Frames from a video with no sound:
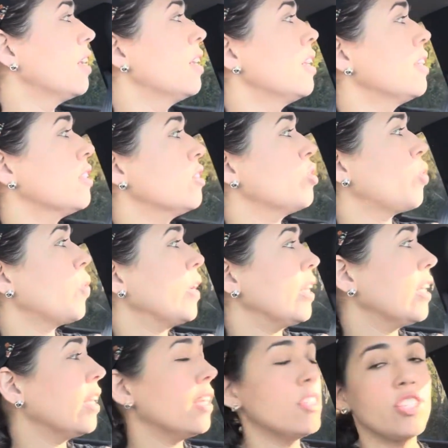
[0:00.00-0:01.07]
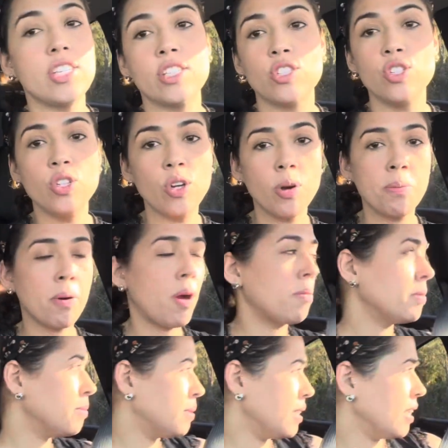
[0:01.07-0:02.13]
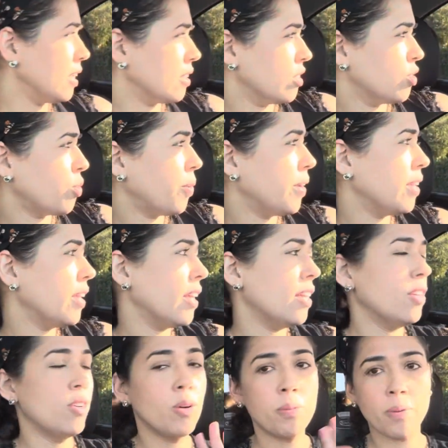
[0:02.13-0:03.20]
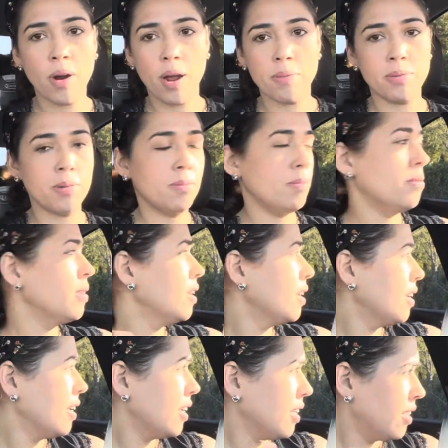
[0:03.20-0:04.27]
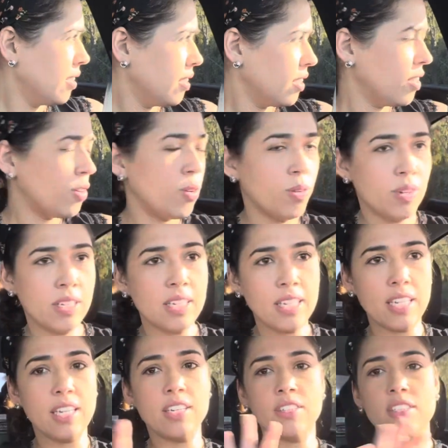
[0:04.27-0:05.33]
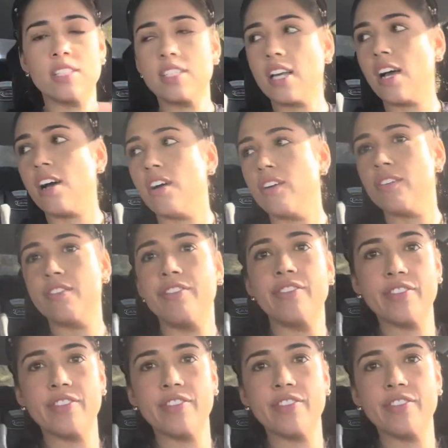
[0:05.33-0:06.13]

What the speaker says: the toilet, and she has no problem sitting in the toilet, no problem, you know, cleaning herself,